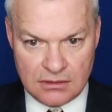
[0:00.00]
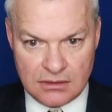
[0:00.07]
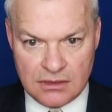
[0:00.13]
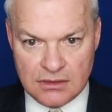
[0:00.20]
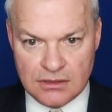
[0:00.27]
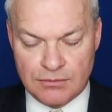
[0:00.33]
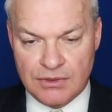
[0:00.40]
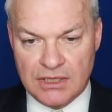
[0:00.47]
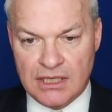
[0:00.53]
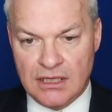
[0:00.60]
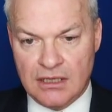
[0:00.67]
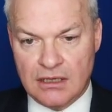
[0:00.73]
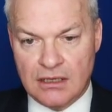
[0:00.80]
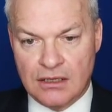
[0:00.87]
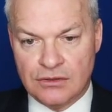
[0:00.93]
I could
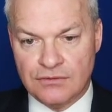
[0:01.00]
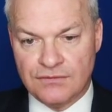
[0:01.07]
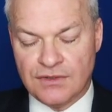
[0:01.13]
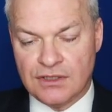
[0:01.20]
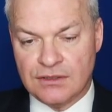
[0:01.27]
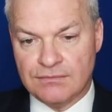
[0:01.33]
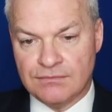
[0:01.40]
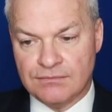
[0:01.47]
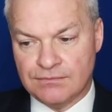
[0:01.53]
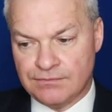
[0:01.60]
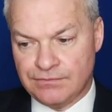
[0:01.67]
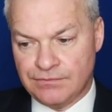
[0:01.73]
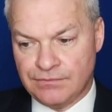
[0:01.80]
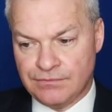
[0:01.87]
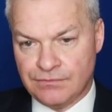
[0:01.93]
play over
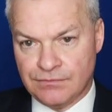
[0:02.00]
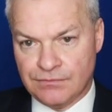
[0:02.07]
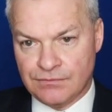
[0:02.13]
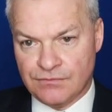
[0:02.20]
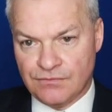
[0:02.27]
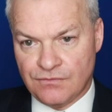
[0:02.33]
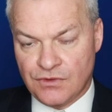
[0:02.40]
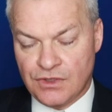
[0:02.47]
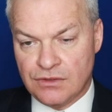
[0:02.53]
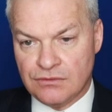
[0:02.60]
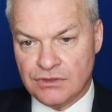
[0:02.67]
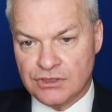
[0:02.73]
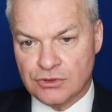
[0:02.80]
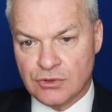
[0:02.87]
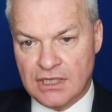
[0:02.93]
for
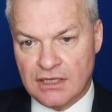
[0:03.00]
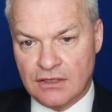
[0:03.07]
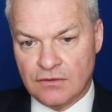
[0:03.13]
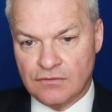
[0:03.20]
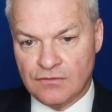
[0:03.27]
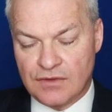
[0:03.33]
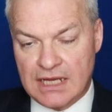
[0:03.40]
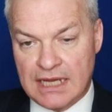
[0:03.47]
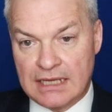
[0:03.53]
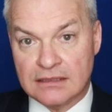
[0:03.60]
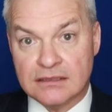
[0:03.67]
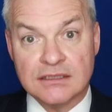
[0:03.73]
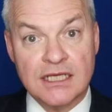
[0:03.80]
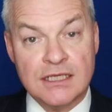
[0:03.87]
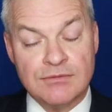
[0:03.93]
only 12
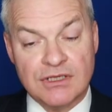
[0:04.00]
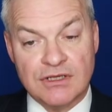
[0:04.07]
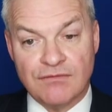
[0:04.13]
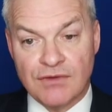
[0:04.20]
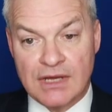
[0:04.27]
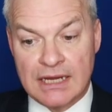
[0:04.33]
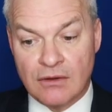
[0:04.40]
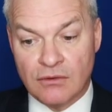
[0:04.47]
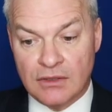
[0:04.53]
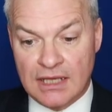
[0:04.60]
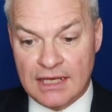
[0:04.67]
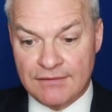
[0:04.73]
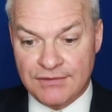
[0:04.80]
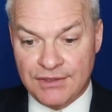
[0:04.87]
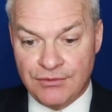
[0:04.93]
and keeping a
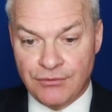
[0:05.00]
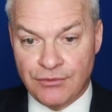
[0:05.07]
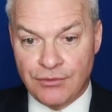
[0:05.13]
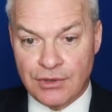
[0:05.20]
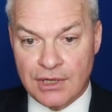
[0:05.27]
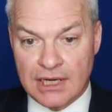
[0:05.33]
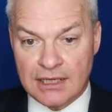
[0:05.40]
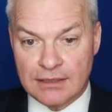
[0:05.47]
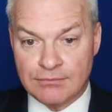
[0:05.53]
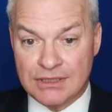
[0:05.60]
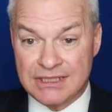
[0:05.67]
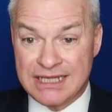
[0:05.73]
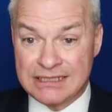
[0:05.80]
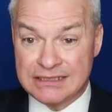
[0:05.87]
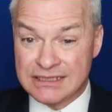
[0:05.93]
vowel-heavy rack,
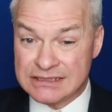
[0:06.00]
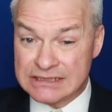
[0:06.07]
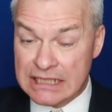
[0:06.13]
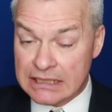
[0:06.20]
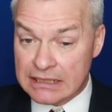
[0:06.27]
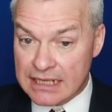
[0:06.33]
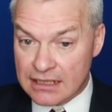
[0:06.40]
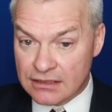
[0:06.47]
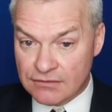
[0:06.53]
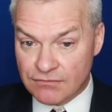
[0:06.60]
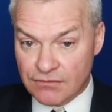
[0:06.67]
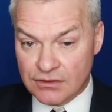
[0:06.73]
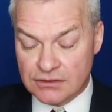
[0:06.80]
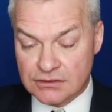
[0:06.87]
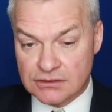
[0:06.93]
but that does take an N in
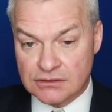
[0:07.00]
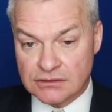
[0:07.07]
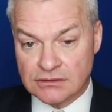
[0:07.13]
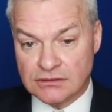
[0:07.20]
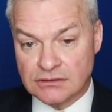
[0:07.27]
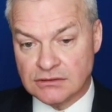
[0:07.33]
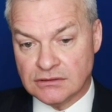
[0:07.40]
front.